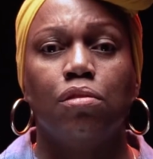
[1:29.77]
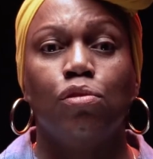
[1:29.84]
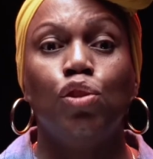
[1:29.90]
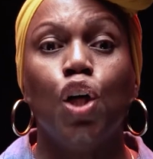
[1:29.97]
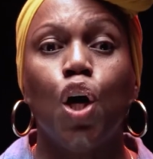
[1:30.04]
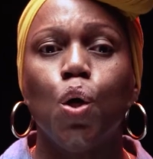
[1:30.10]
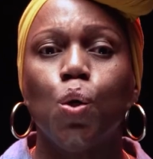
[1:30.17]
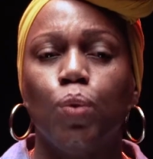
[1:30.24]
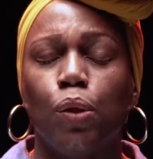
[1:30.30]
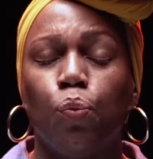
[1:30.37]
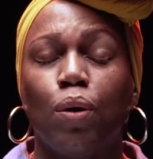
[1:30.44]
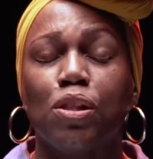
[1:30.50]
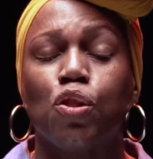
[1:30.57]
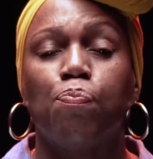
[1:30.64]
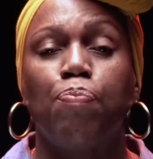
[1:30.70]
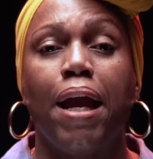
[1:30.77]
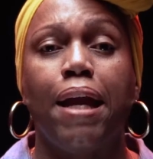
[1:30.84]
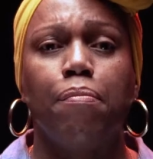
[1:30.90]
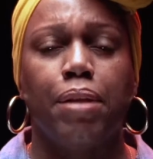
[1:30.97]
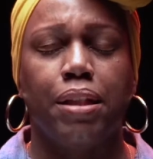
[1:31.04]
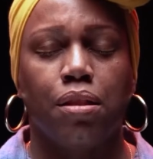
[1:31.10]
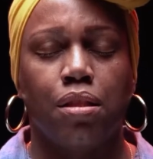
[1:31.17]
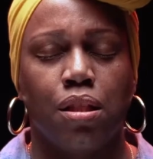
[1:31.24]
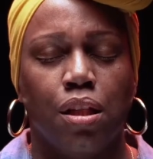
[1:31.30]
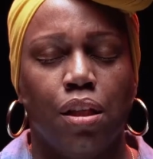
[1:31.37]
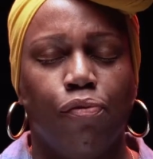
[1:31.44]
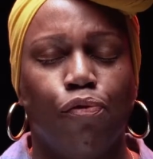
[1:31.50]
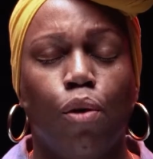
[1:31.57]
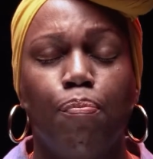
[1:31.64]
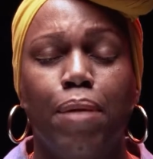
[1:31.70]
No, it was payment
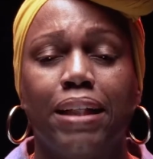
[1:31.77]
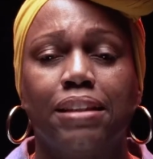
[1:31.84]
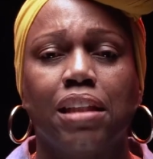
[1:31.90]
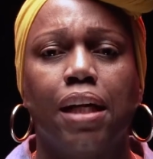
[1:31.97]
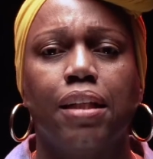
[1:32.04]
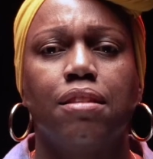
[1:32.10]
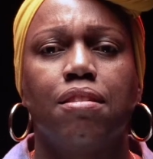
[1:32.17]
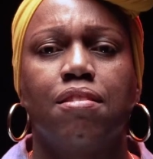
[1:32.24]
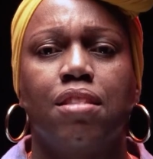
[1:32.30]
for mankind's